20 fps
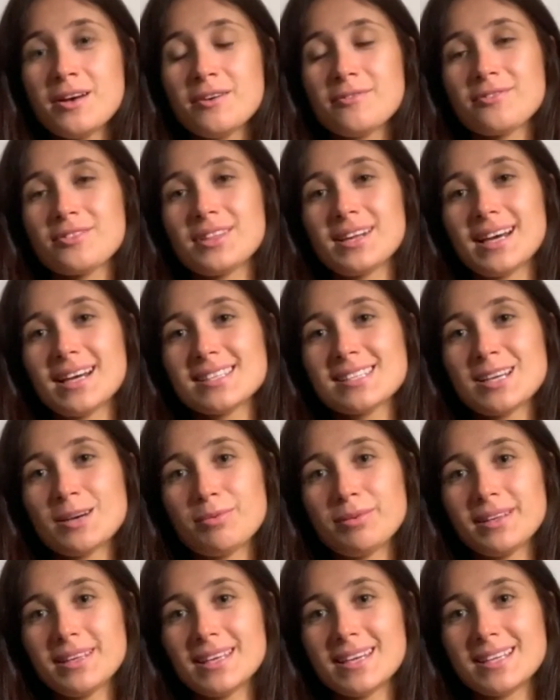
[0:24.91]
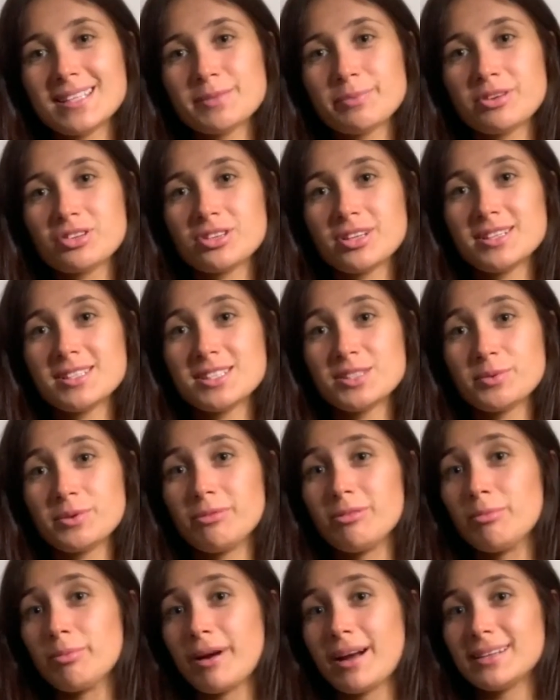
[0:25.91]
for the last couple of years, especially since we
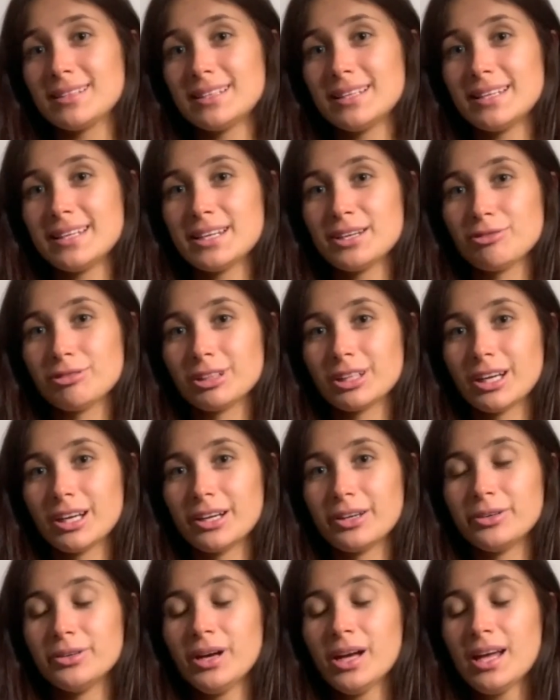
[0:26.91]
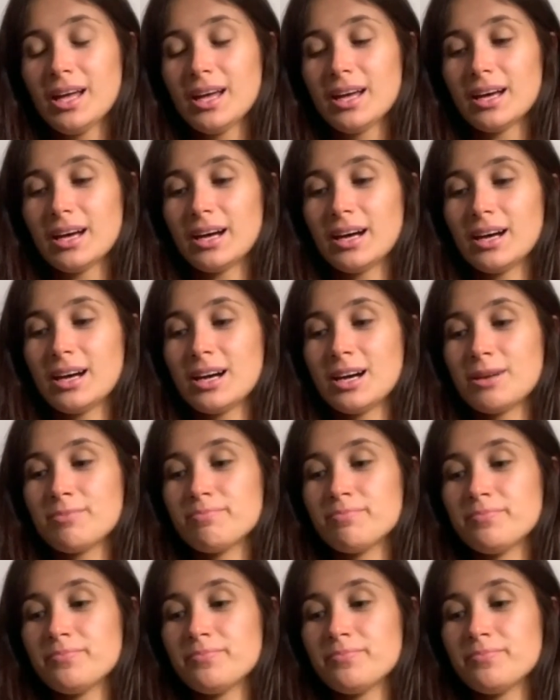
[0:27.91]
rebranded a year ago. Um,